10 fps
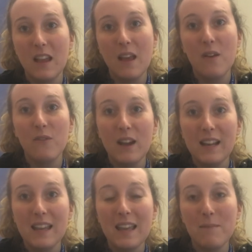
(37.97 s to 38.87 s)

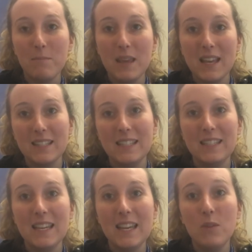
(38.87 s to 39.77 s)
Finally, in
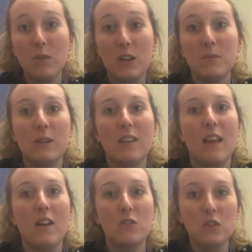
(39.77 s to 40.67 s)
PSCD, we're going to be looking at
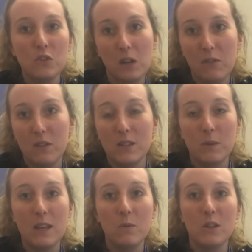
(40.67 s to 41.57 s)
our new trait for this
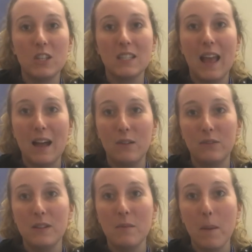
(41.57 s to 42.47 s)
week, which is
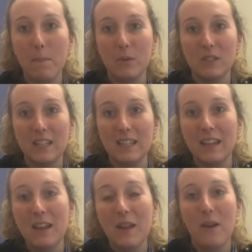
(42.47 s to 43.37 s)
healthy body.
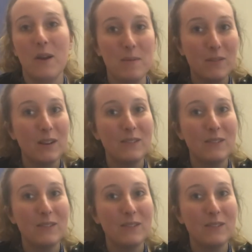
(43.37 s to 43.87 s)
Hope you have a lovely